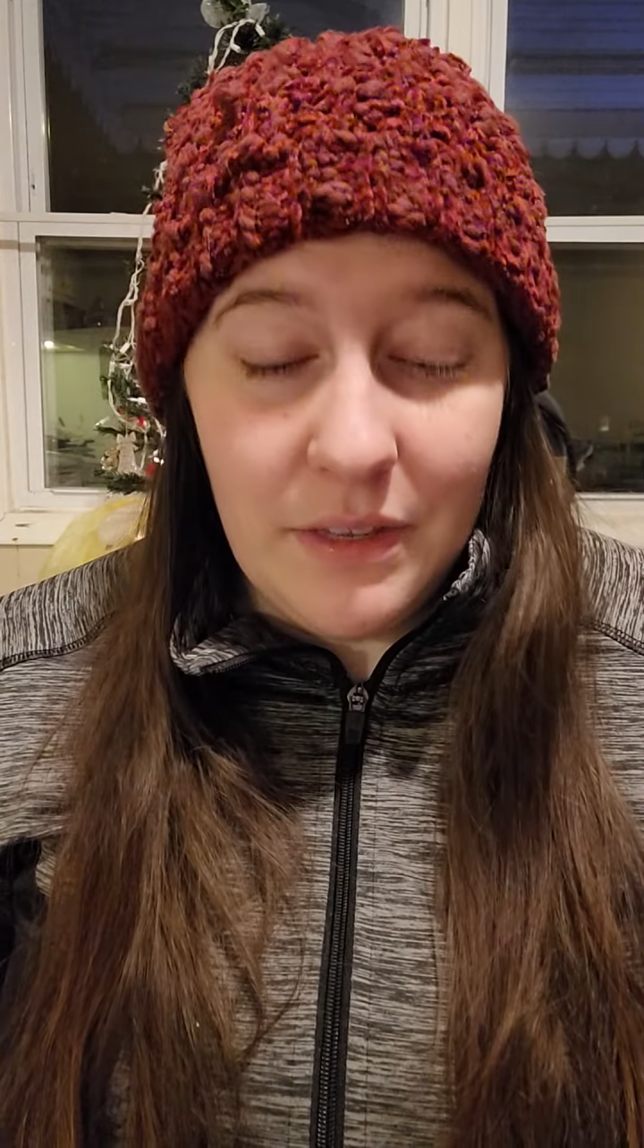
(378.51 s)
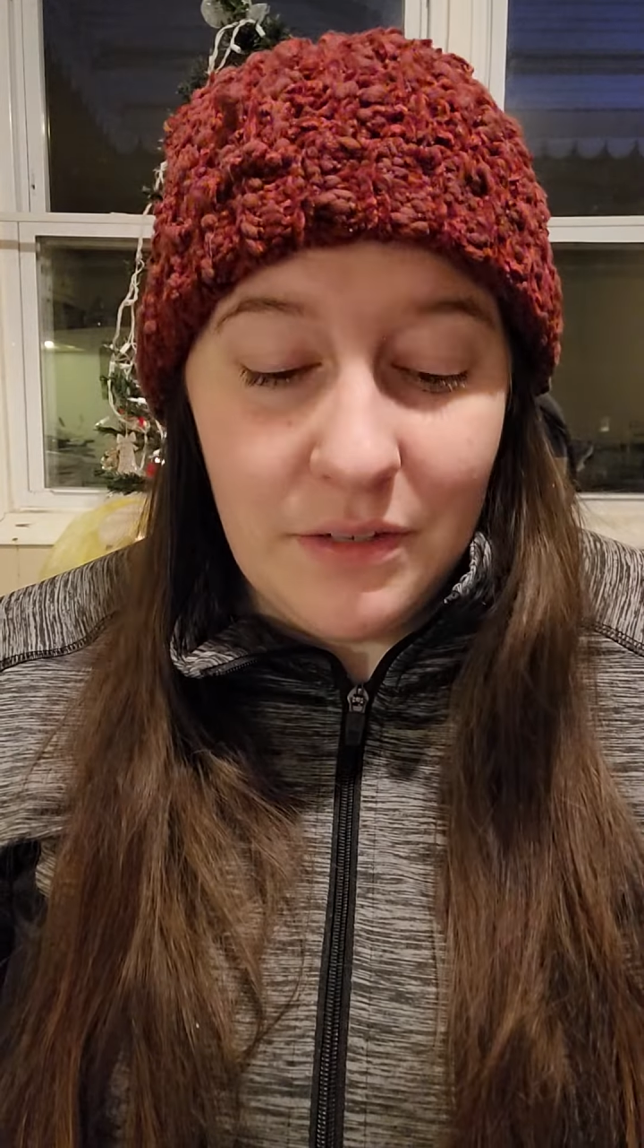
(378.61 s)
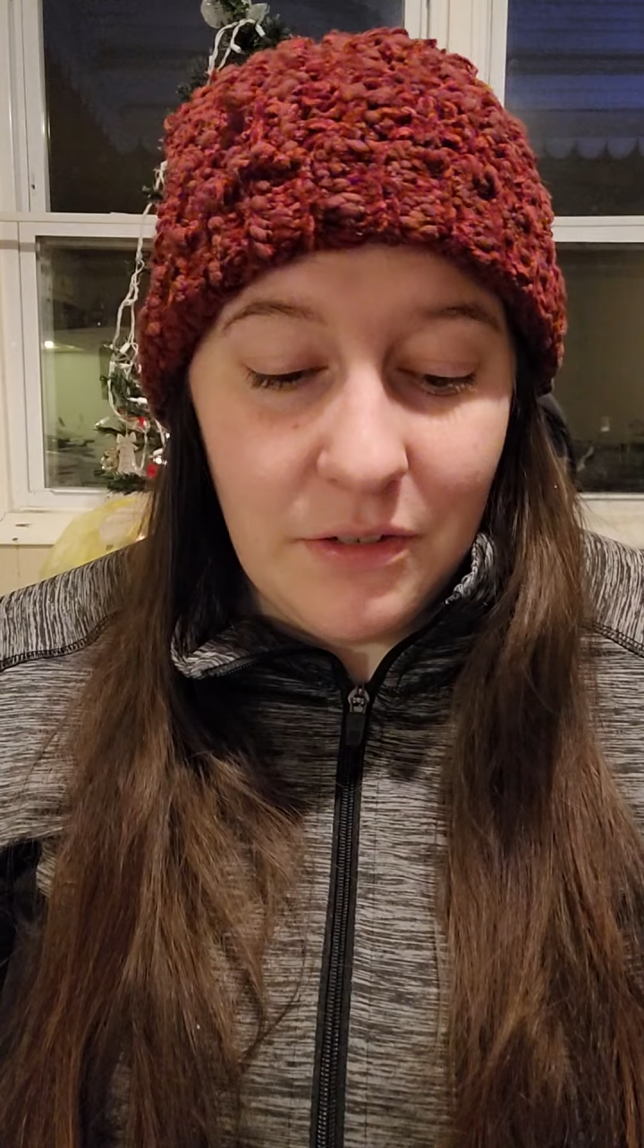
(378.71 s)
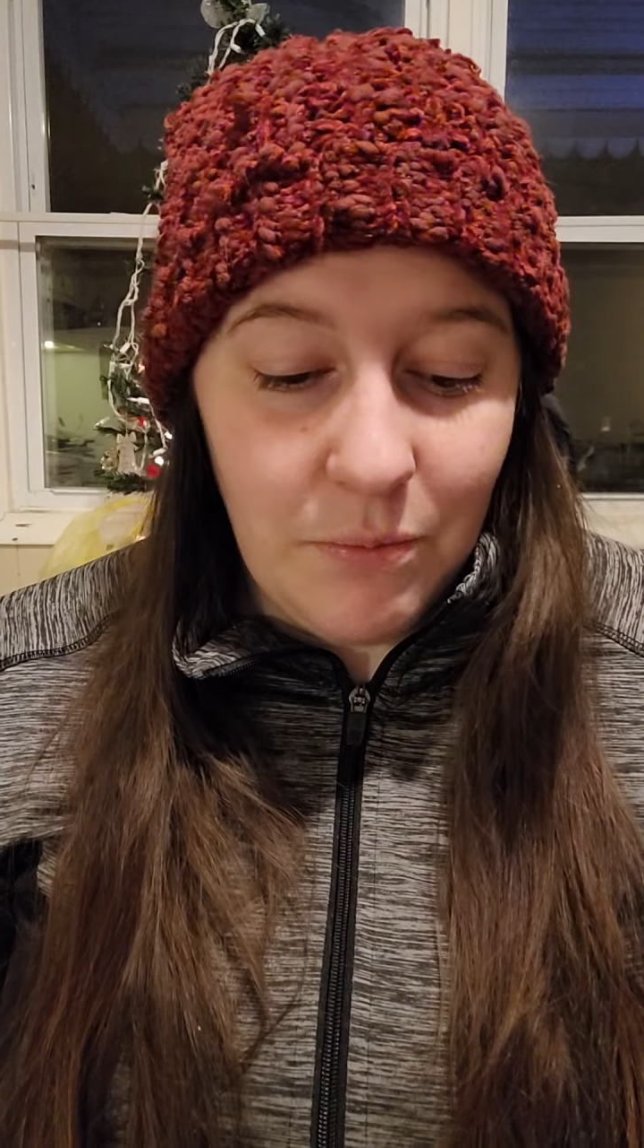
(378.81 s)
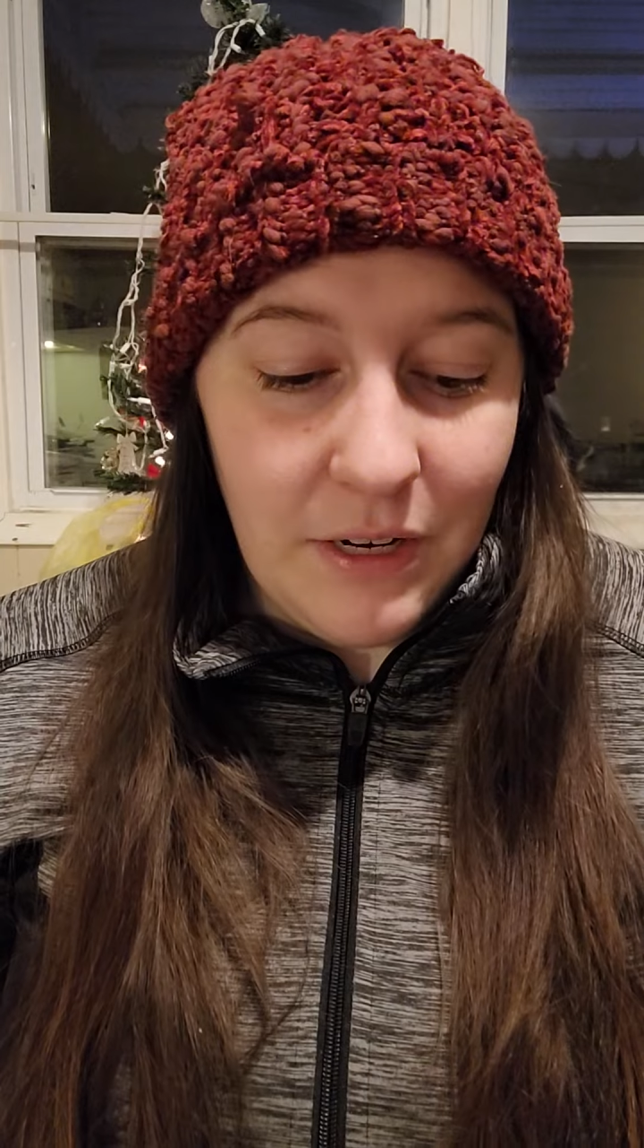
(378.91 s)

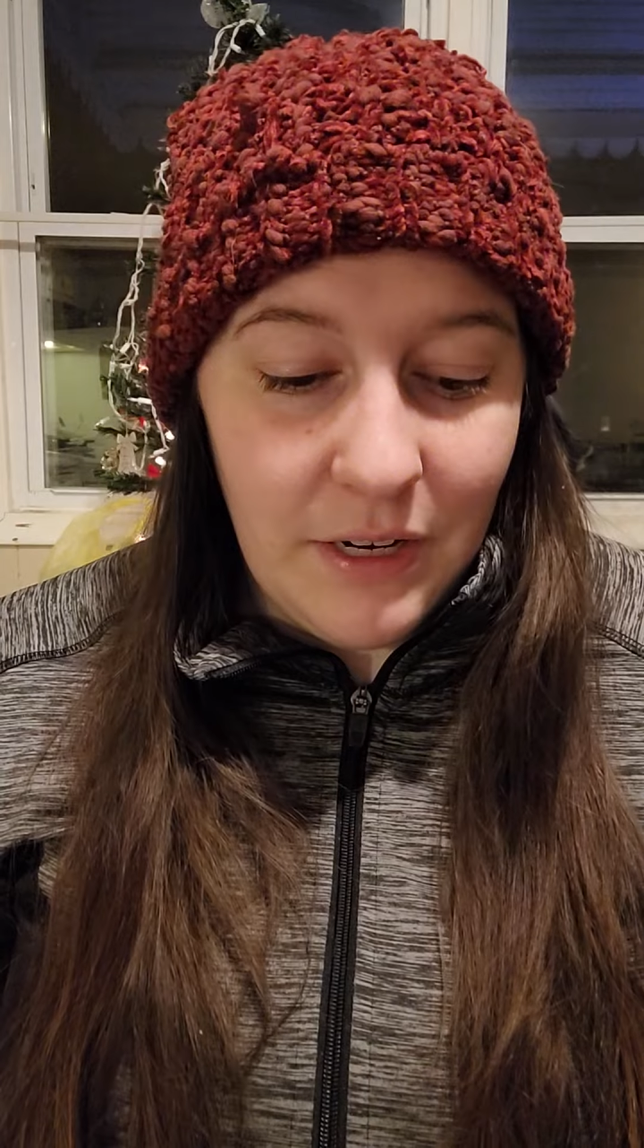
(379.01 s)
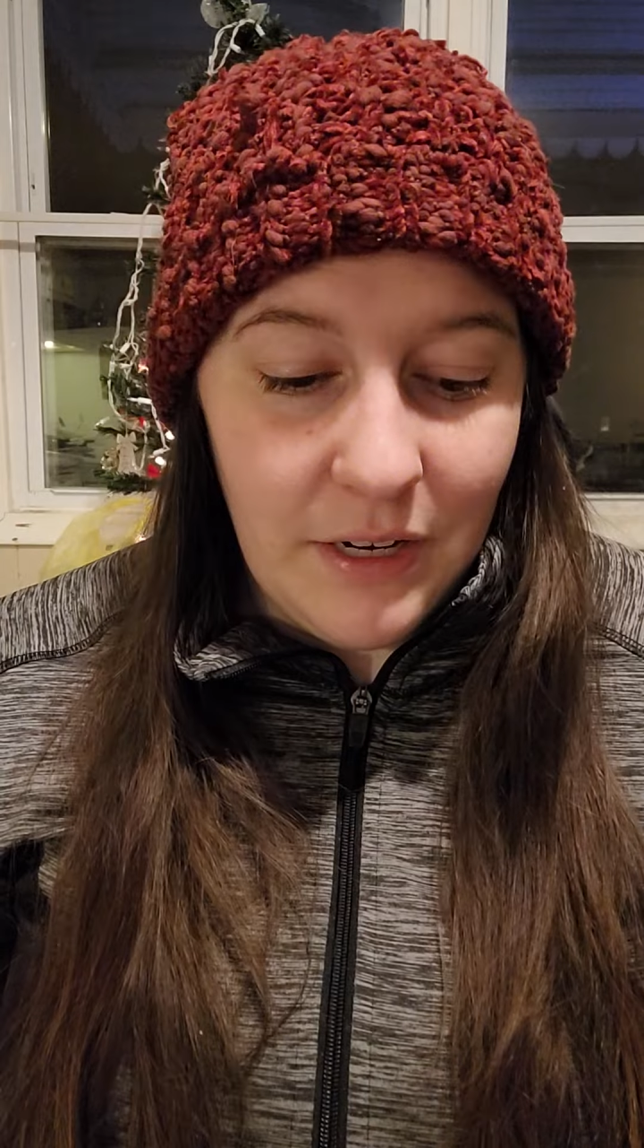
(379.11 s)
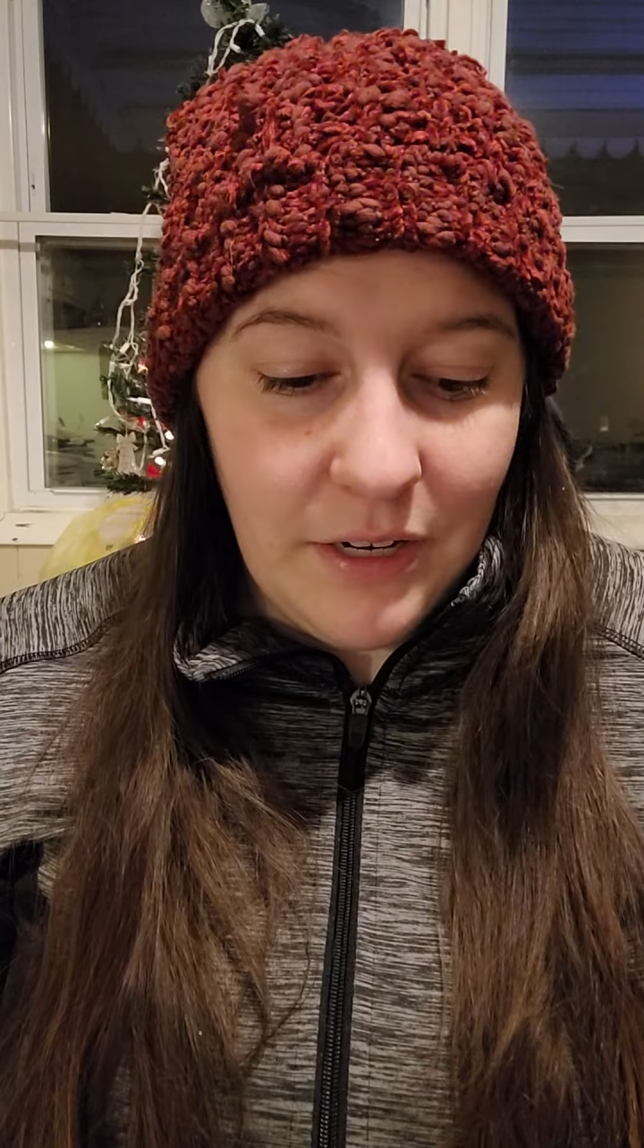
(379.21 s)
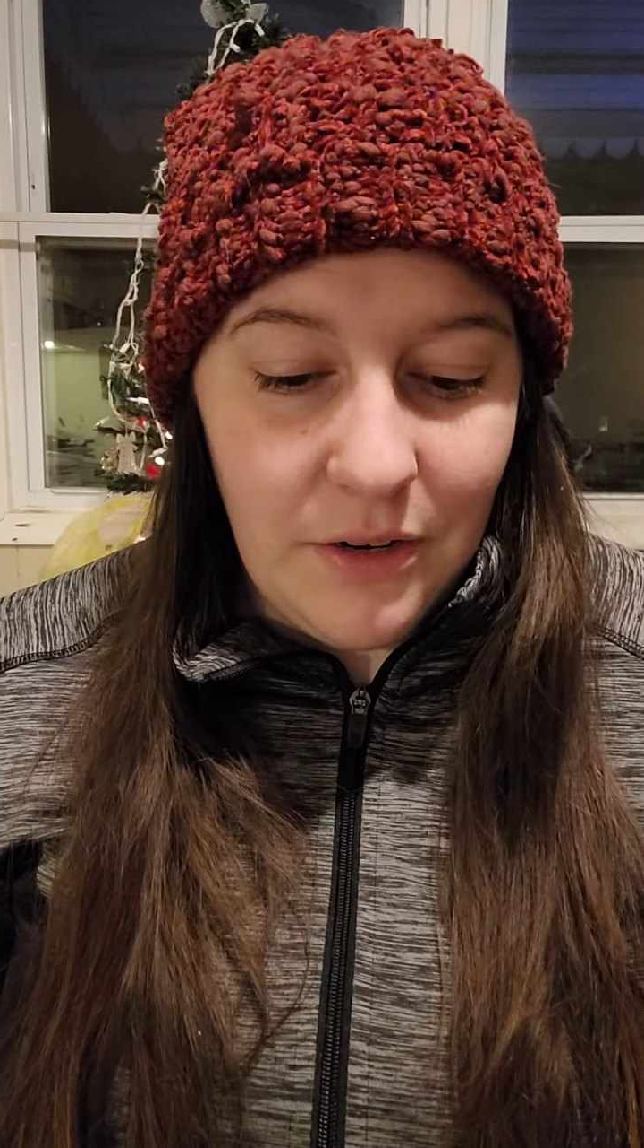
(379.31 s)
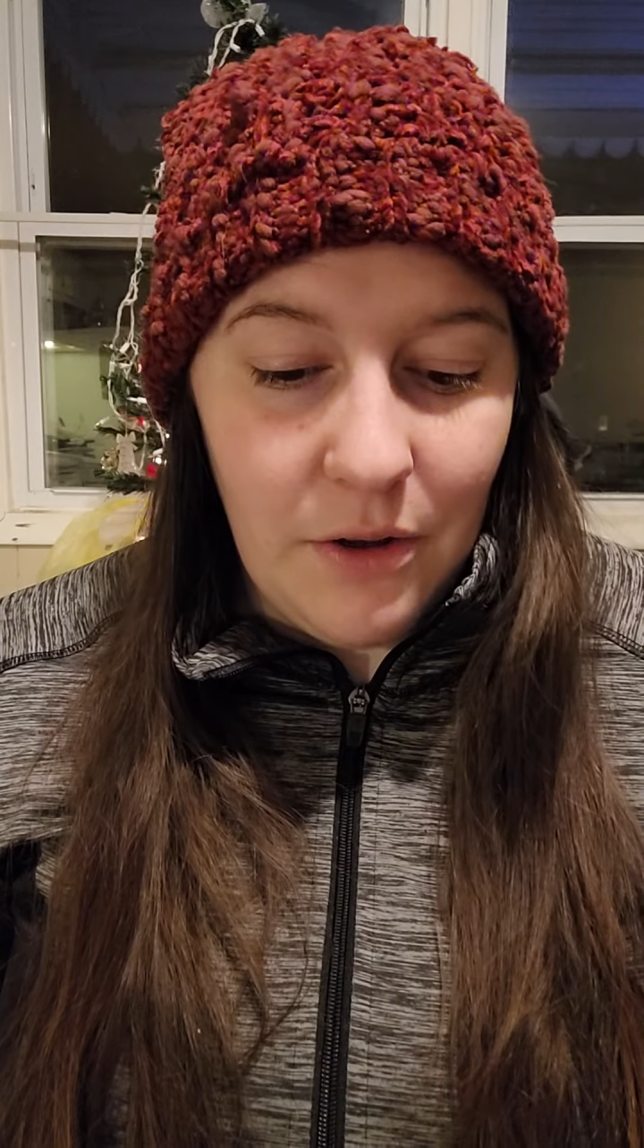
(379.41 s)
This is where,
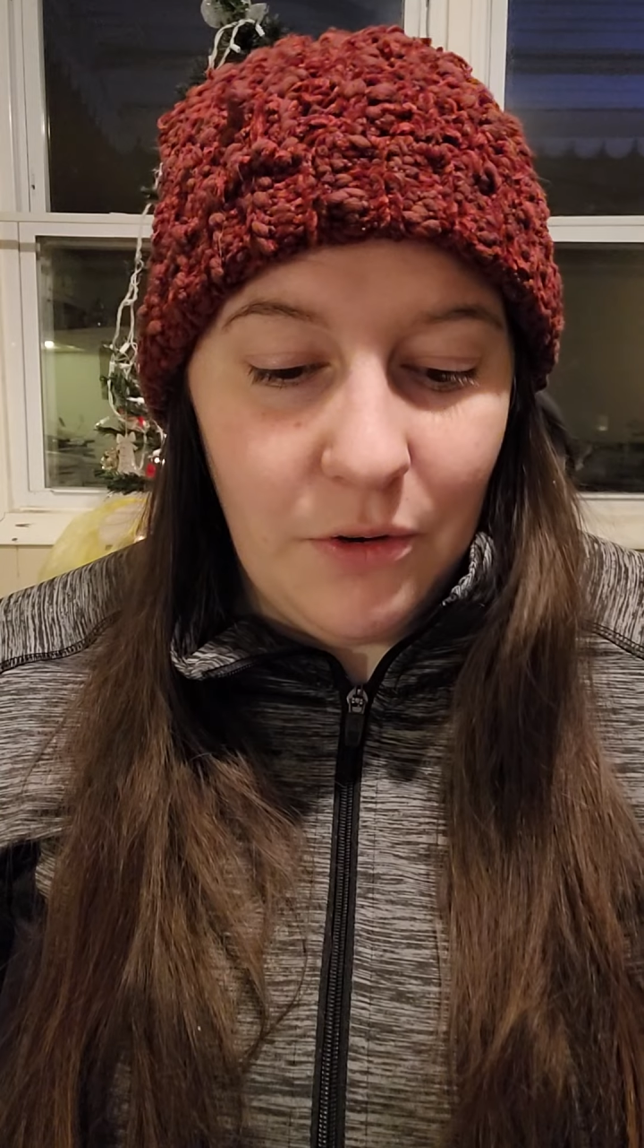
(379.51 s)
you know,